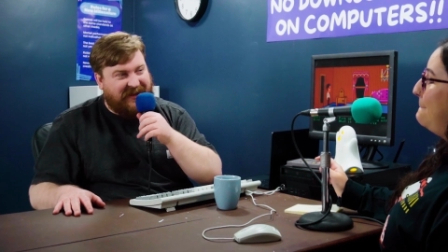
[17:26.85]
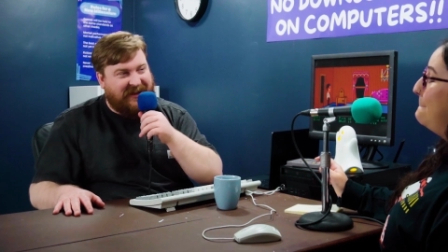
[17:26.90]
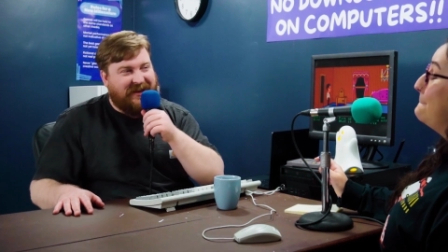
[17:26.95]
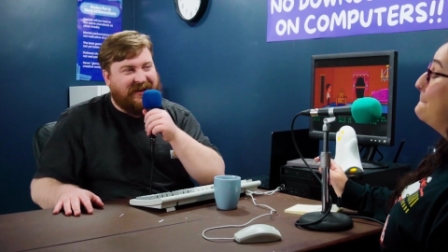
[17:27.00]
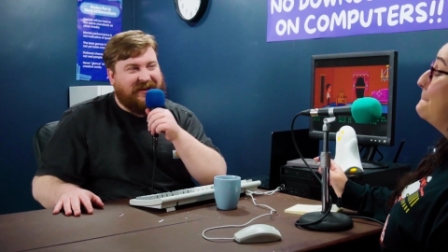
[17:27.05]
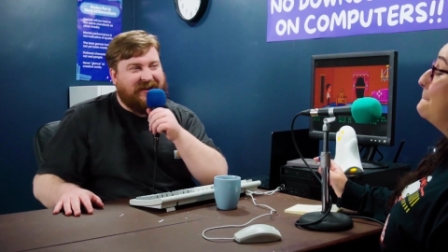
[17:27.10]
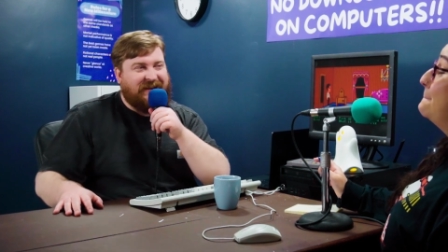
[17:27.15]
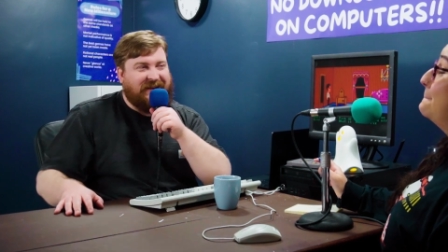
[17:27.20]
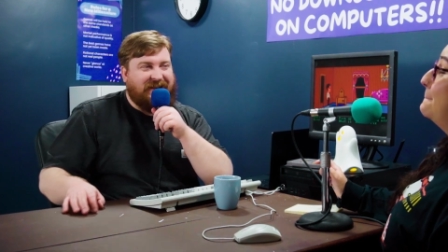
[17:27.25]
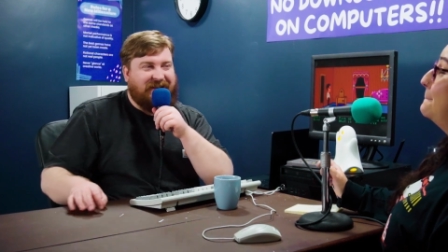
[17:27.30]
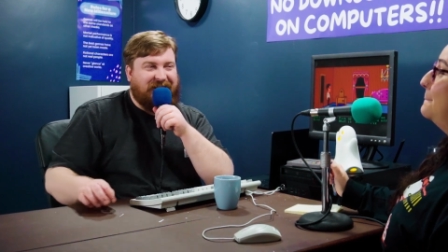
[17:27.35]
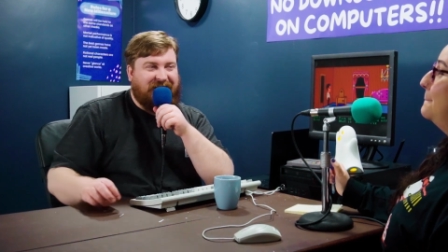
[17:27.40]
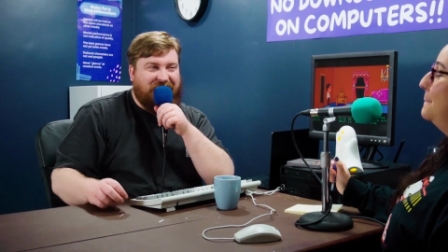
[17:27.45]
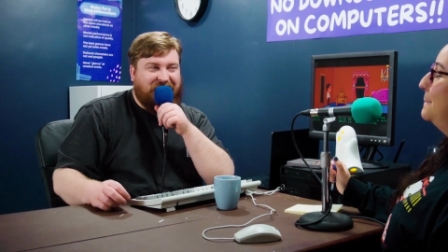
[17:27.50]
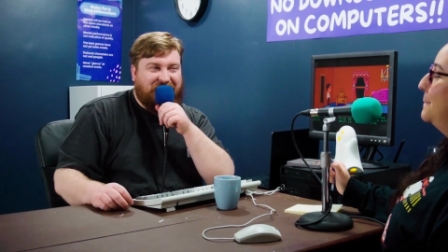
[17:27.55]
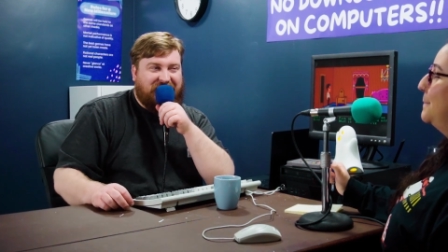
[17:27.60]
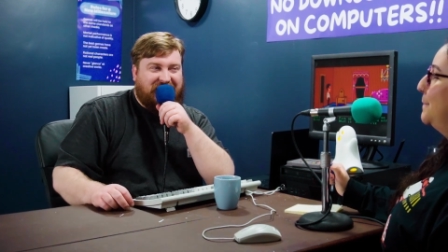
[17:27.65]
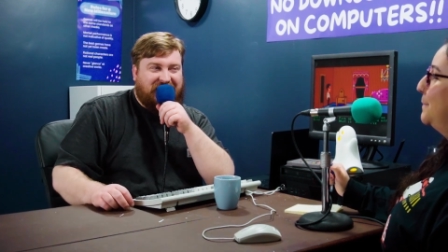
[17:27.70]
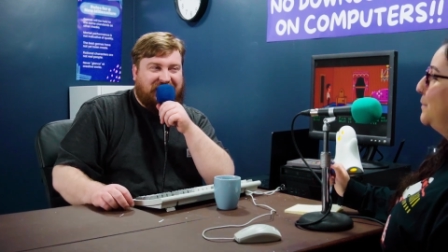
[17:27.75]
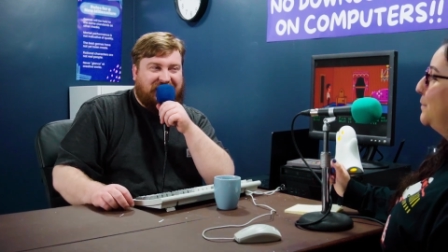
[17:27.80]

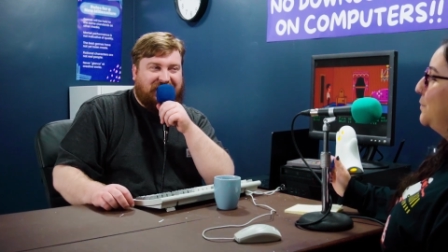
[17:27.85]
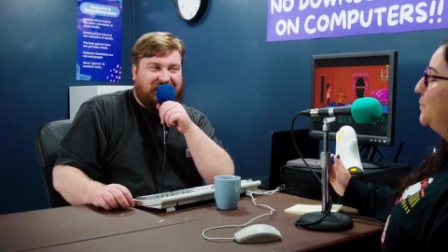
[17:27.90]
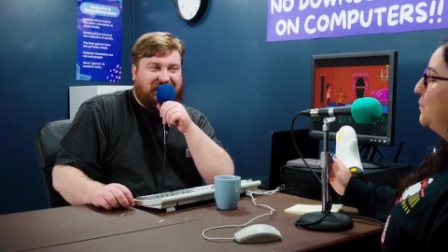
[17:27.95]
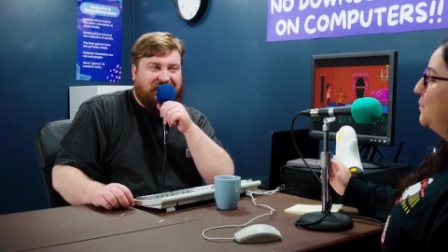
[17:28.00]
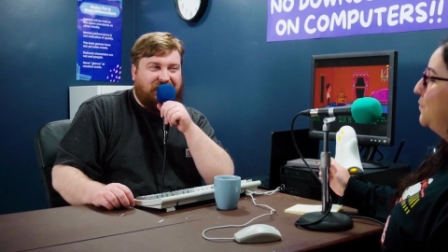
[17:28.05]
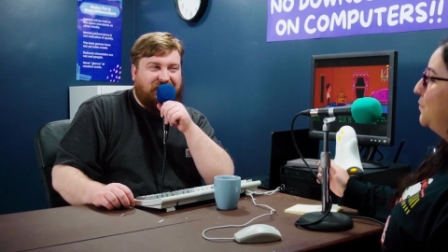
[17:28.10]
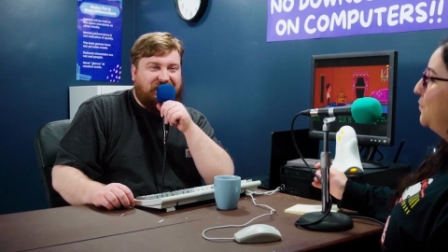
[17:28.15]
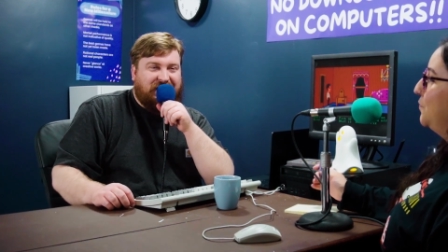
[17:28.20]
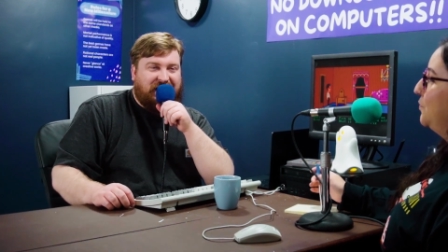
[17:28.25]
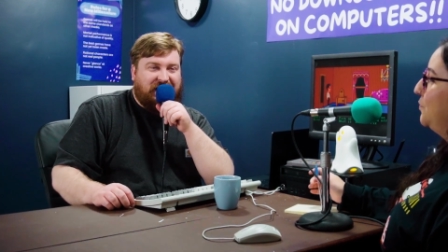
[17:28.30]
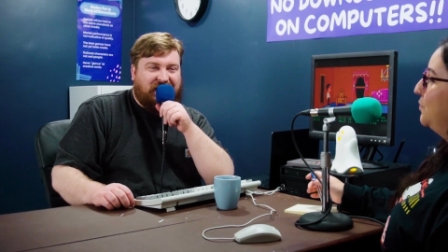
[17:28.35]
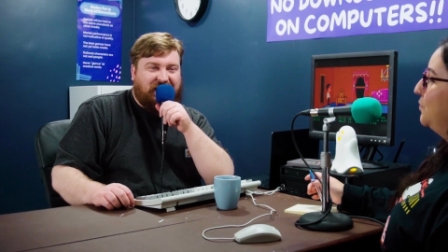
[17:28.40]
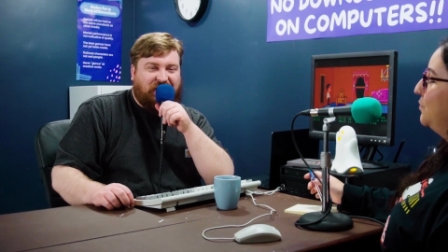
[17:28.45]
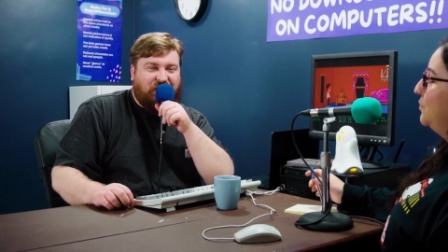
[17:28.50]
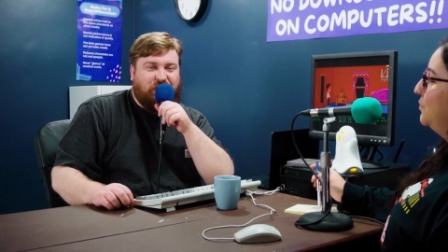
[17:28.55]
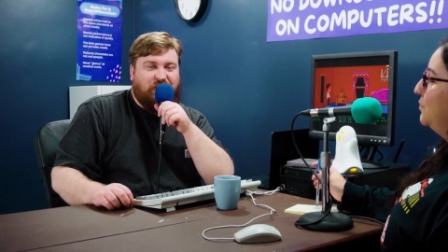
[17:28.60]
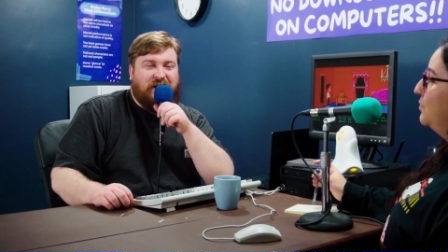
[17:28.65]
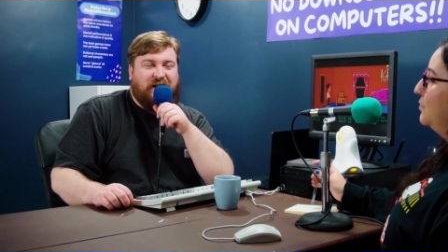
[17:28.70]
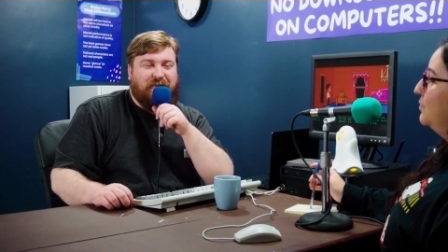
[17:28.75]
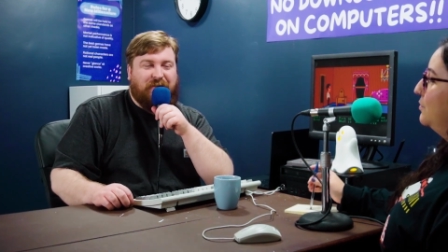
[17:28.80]
all that
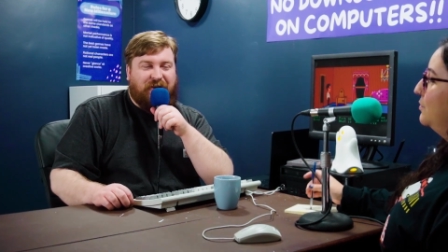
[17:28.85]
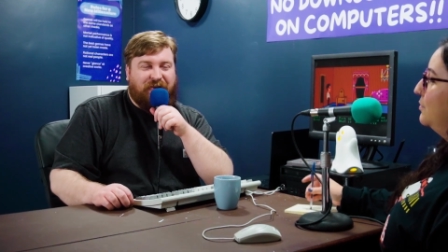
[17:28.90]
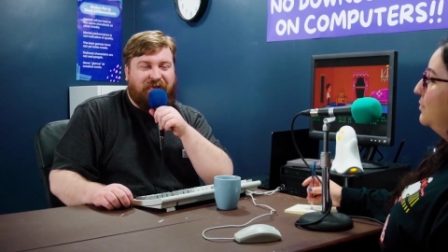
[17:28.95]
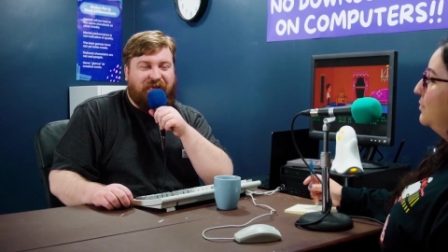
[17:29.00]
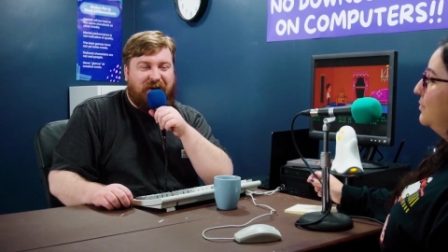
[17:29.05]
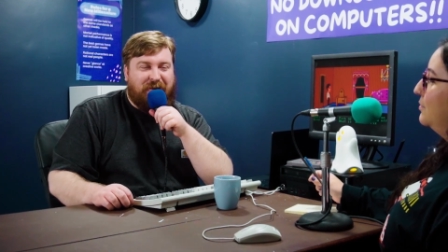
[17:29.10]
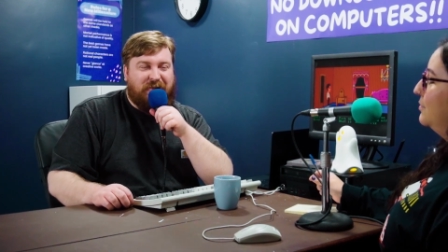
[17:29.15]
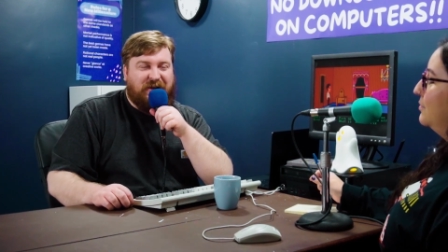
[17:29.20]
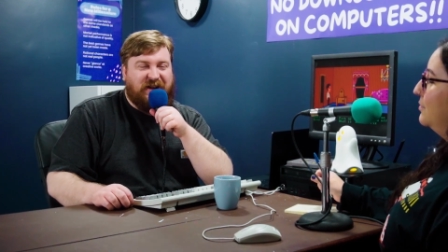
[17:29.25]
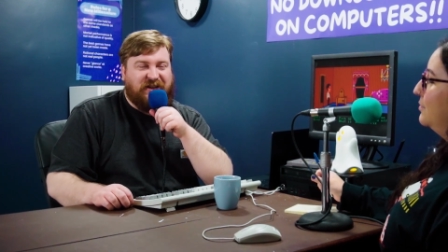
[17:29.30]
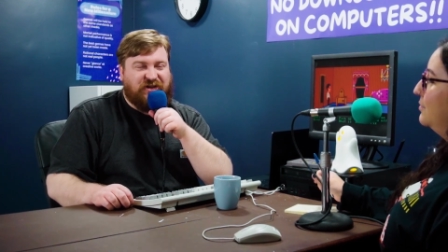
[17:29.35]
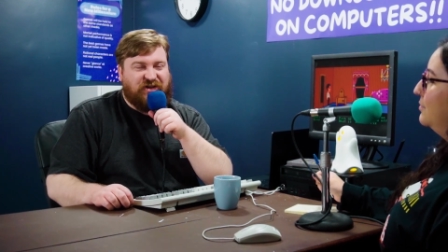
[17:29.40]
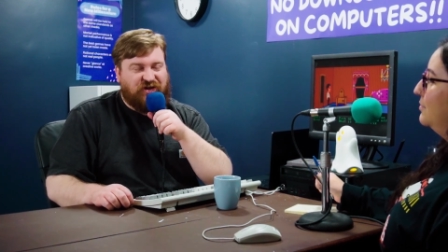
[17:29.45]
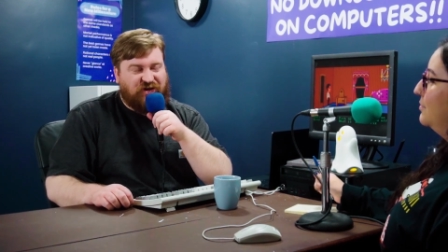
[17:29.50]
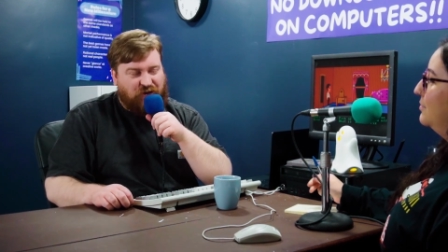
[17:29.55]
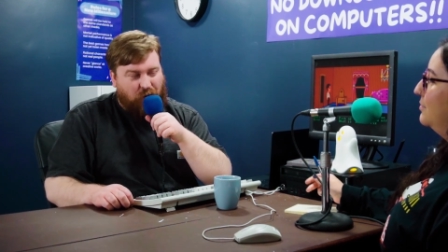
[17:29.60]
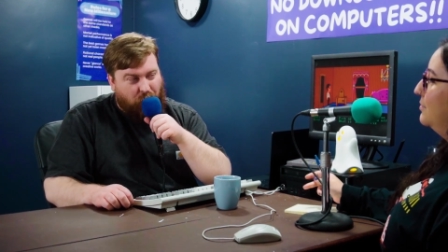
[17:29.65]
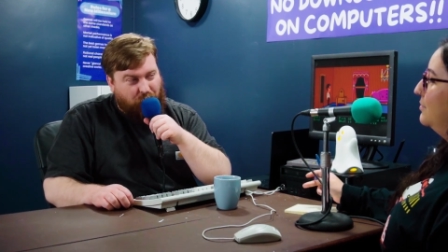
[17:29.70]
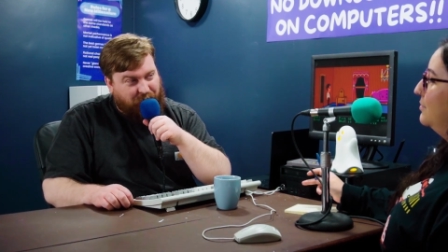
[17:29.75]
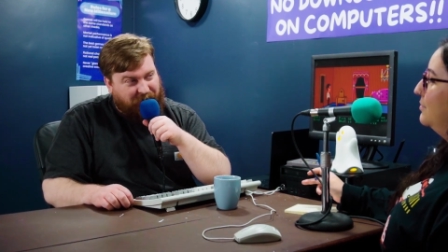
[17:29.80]
incredibly feminine
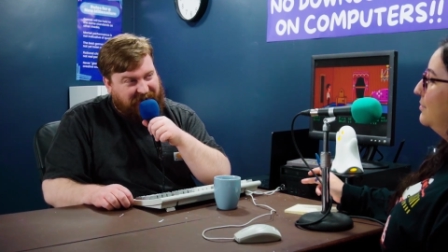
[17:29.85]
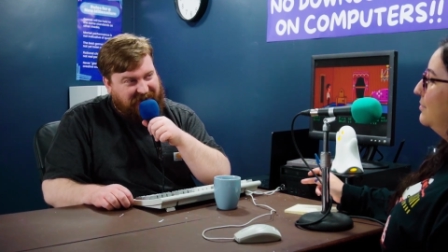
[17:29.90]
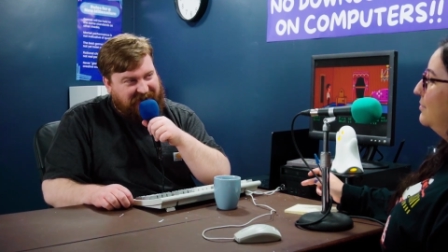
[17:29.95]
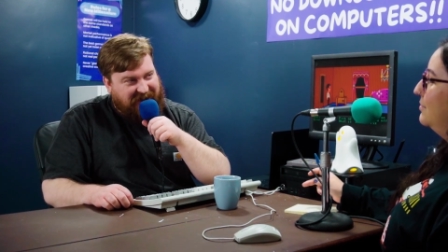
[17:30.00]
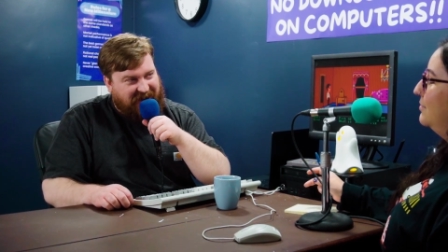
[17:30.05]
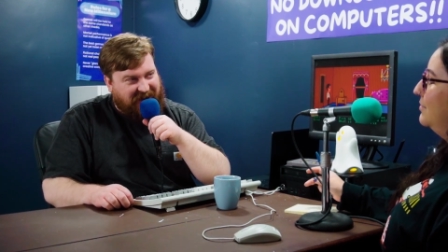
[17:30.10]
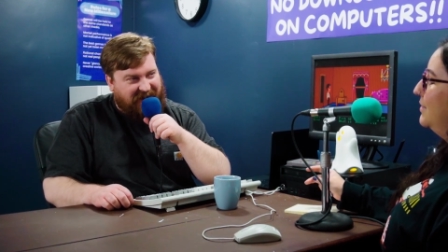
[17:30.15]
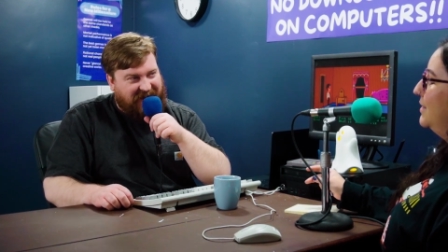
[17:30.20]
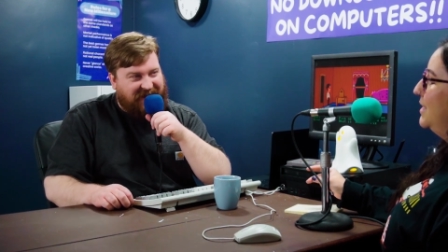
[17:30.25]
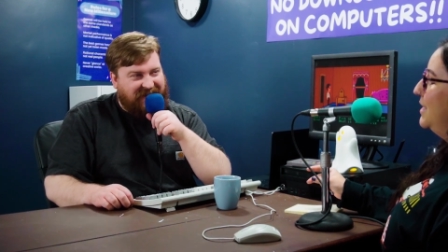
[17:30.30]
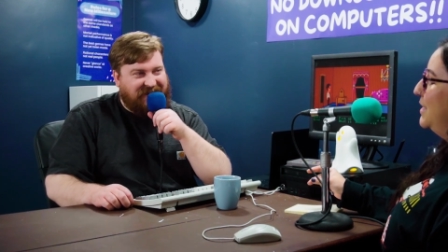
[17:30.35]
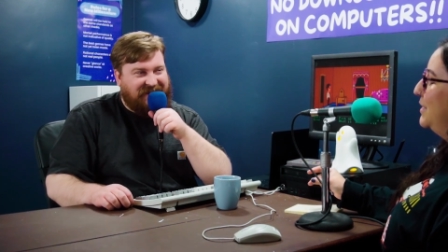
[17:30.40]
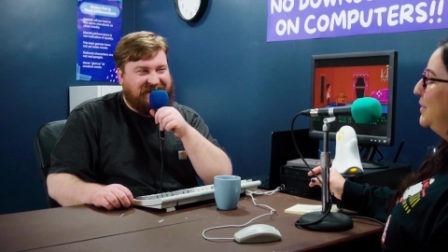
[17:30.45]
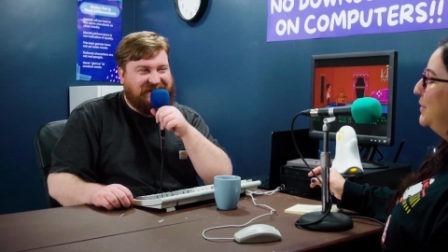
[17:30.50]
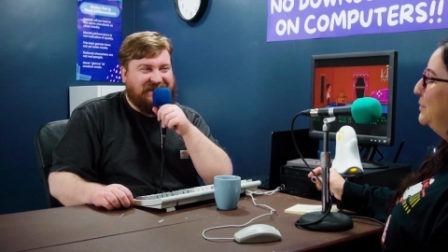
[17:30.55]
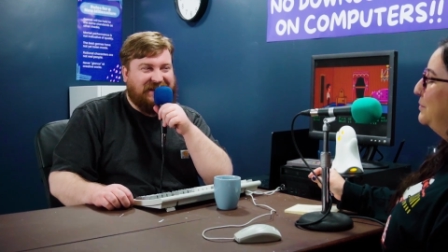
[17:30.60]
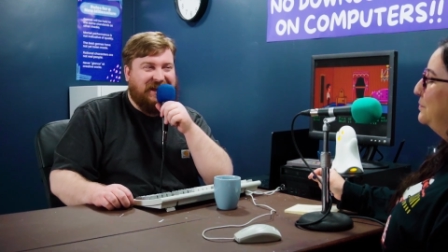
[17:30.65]
storytelling in this